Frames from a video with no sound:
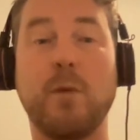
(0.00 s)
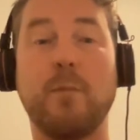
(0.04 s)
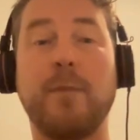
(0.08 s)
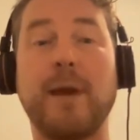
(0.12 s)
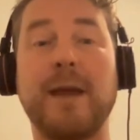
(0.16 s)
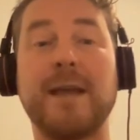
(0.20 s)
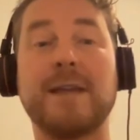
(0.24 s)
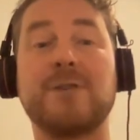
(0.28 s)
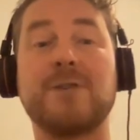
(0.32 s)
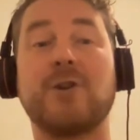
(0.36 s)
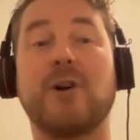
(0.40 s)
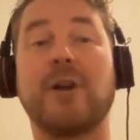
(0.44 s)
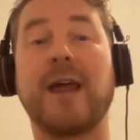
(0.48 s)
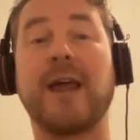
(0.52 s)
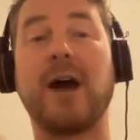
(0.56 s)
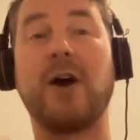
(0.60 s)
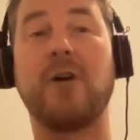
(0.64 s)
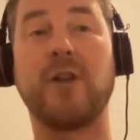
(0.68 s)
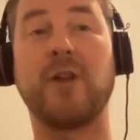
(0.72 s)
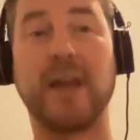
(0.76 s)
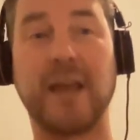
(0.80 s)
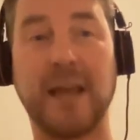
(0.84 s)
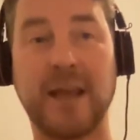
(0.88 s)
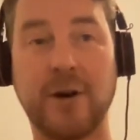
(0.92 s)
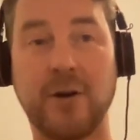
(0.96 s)
based on
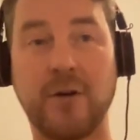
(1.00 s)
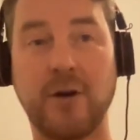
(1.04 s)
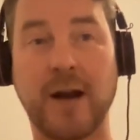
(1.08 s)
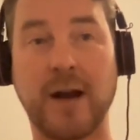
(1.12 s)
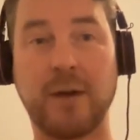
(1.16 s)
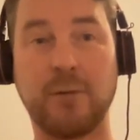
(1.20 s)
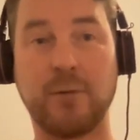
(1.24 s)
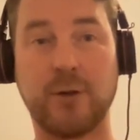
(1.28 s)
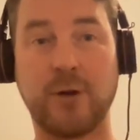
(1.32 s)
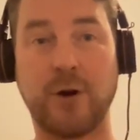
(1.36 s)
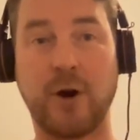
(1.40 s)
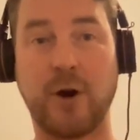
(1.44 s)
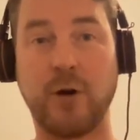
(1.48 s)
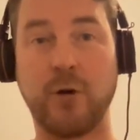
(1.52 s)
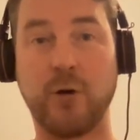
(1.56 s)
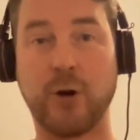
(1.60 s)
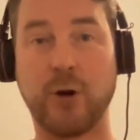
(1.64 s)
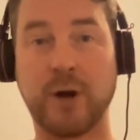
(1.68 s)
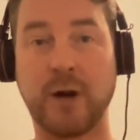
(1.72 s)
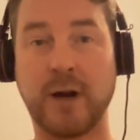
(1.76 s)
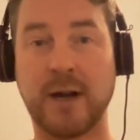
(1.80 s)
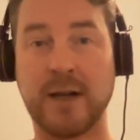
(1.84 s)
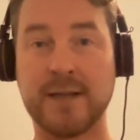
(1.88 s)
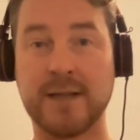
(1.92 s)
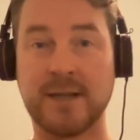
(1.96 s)
how they interact with our
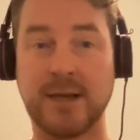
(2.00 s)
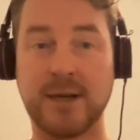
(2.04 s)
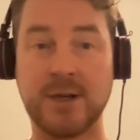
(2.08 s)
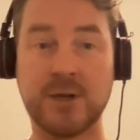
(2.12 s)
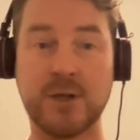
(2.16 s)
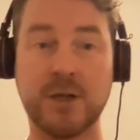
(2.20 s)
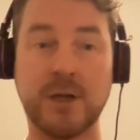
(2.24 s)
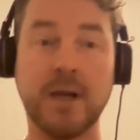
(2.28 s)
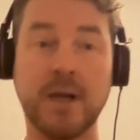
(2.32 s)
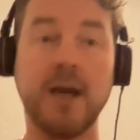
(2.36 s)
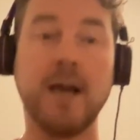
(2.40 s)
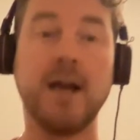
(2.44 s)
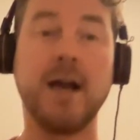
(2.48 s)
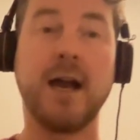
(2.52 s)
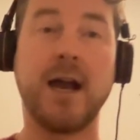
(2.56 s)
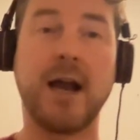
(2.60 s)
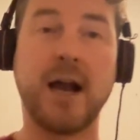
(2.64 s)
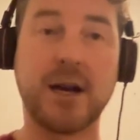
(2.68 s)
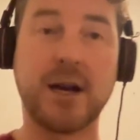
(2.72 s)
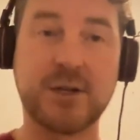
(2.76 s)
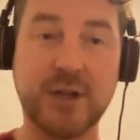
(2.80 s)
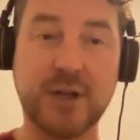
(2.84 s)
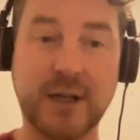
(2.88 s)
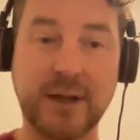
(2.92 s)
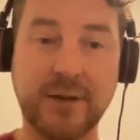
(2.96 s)
organization,
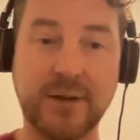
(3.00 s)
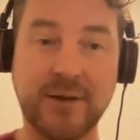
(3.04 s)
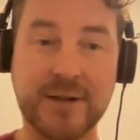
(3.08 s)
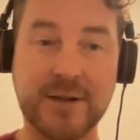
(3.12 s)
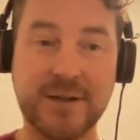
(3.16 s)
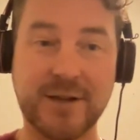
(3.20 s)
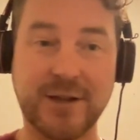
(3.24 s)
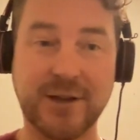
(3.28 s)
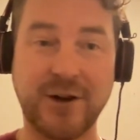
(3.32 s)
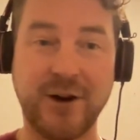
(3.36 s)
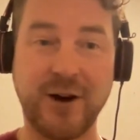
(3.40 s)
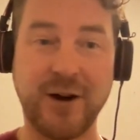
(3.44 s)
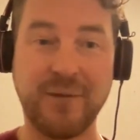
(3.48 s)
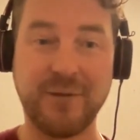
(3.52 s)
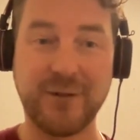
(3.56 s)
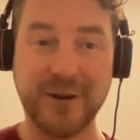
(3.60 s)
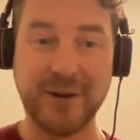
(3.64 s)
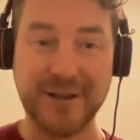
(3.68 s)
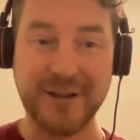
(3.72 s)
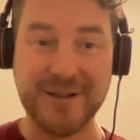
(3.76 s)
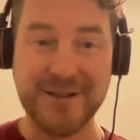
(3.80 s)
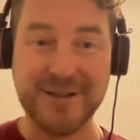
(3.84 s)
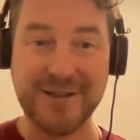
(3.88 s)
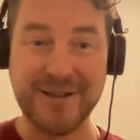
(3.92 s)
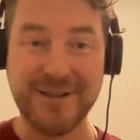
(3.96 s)
actually give us the
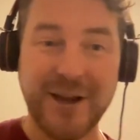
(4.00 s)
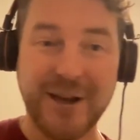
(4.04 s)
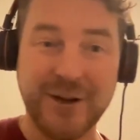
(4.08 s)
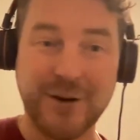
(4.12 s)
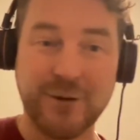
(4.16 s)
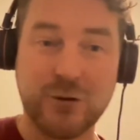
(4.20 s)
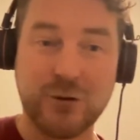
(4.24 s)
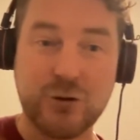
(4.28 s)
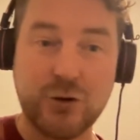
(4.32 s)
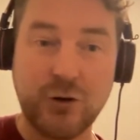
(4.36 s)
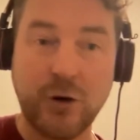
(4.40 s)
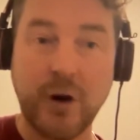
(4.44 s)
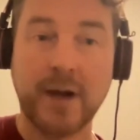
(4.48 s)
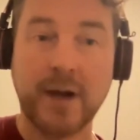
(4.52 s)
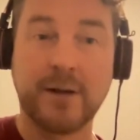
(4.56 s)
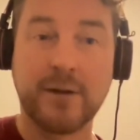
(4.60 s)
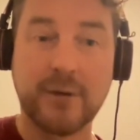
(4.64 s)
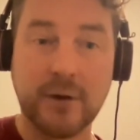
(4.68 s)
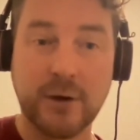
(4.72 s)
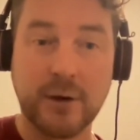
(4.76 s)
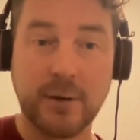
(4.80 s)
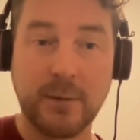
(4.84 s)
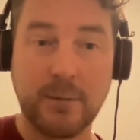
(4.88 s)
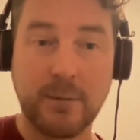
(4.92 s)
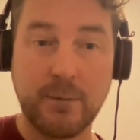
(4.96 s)
confidence to, try
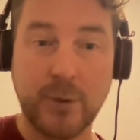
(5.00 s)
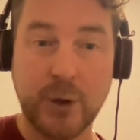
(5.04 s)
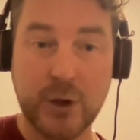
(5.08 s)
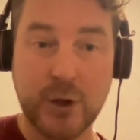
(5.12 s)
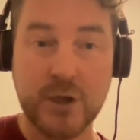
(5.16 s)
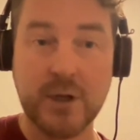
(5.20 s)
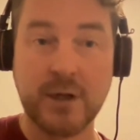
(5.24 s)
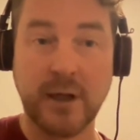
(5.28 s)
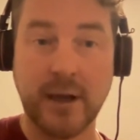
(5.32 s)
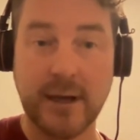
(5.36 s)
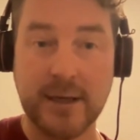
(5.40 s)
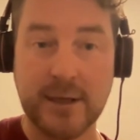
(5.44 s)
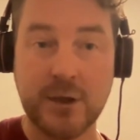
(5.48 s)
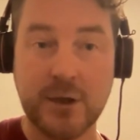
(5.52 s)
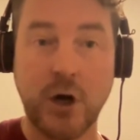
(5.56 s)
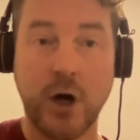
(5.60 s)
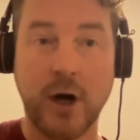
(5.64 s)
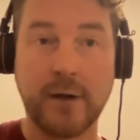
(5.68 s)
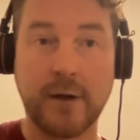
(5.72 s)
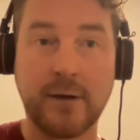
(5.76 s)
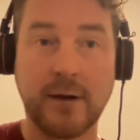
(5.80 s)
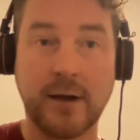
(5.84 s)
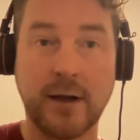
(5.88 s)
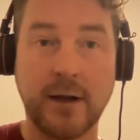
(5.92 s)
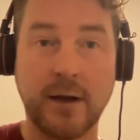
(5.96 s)
to personalize
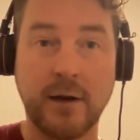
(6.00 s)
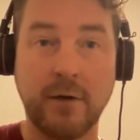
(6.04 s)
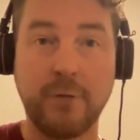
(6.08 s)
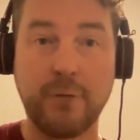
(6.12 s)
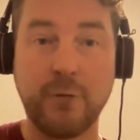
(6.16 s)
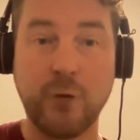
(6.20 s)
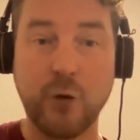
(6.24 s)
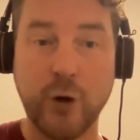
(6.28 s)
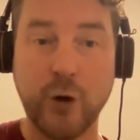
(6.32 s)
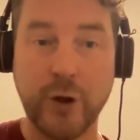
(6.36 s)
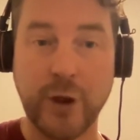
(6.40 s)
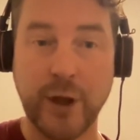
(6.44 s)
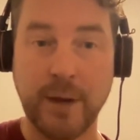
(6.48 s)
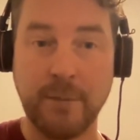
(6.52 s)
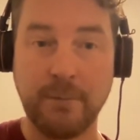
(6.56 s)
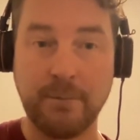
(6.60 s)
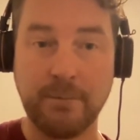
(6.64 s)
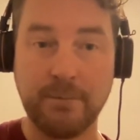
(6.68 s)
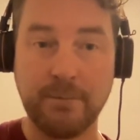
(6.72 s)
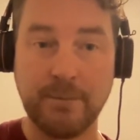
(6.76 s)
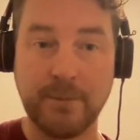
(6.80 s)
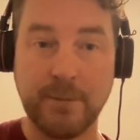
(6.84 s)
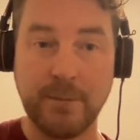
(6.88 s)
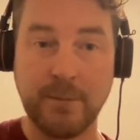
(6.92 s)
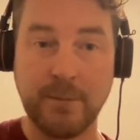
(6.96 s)
content for them?